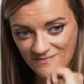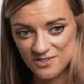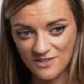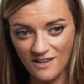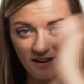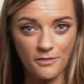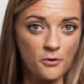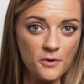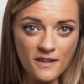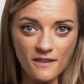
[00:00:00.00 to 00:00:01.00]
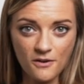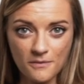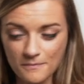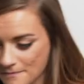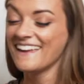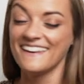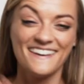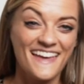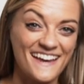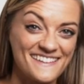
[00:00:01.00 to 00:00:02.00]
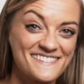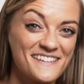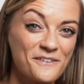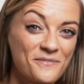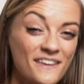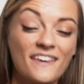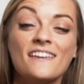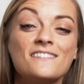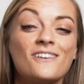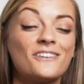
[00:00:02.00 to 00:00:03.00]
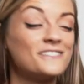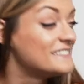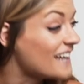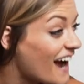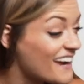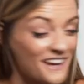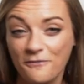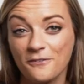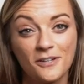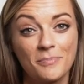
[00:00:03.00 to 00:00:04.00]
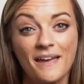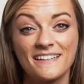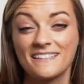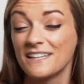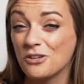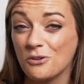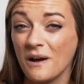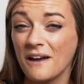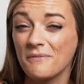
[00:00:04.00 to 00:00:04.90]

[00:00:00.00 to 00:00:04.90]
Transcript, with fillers: Just thought I'd throw it in there. Next, if the kids are dying for a pet and you don't